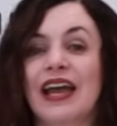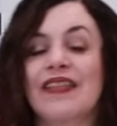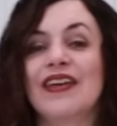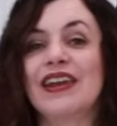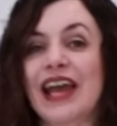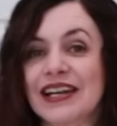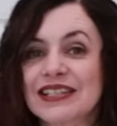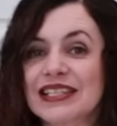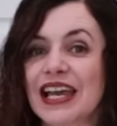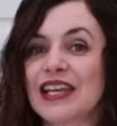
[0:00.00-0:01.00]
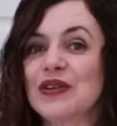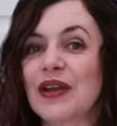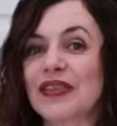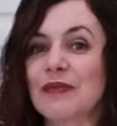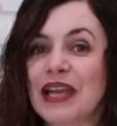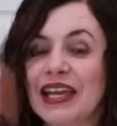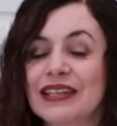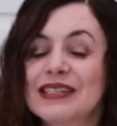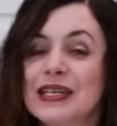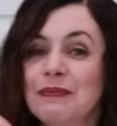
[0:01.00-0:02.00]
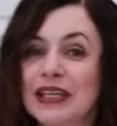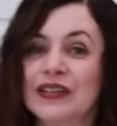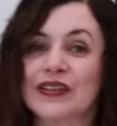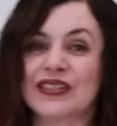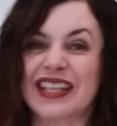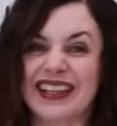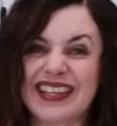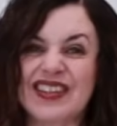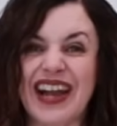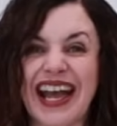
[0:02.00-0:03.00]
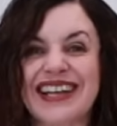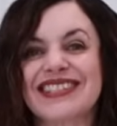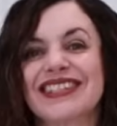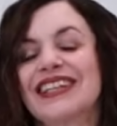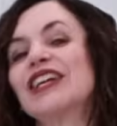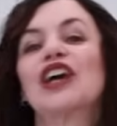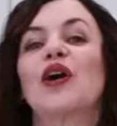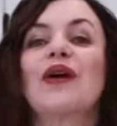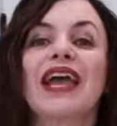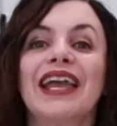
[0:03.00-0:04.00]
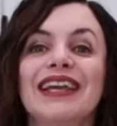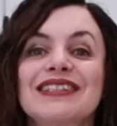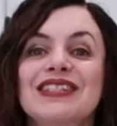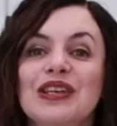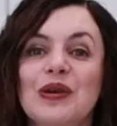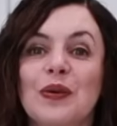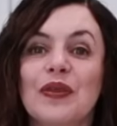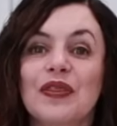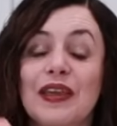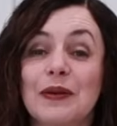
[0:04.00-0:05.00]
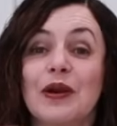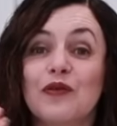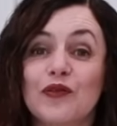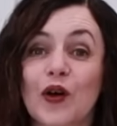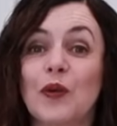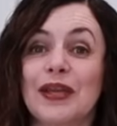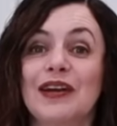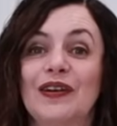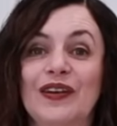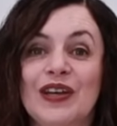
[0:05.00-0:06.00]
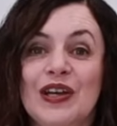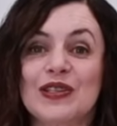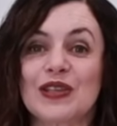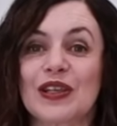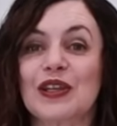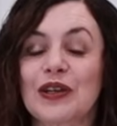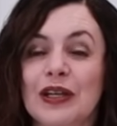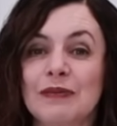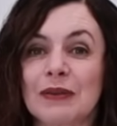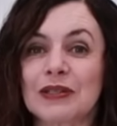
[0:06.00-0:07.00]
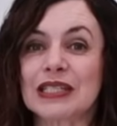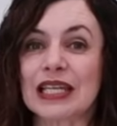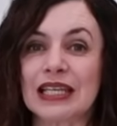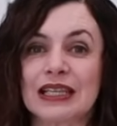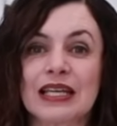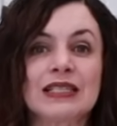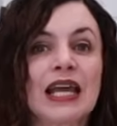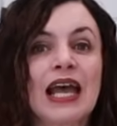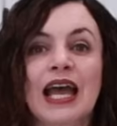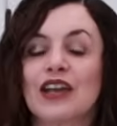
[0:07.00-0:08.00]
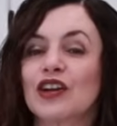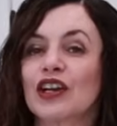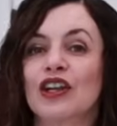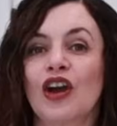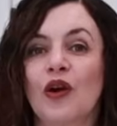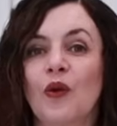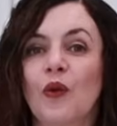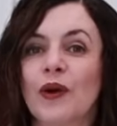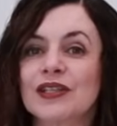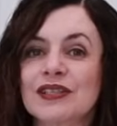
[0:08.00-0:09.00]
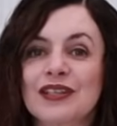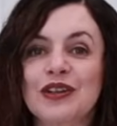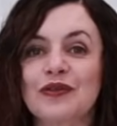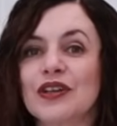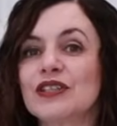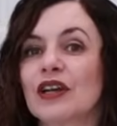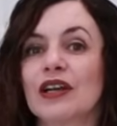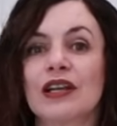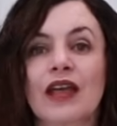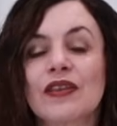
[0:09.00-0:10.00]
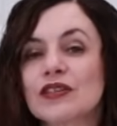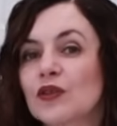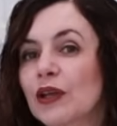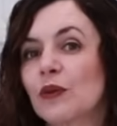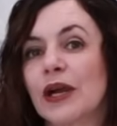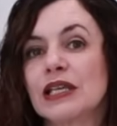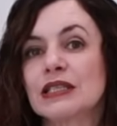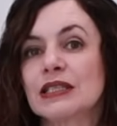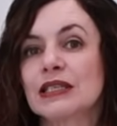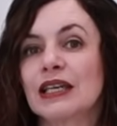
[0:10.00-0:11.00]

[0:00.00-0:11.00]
The next day you get them into meals. Like, these are actually gonna go into the full meal so that you're gonna be able to eat this. You're gonna know once it's in your freezer, nothing's going to waste.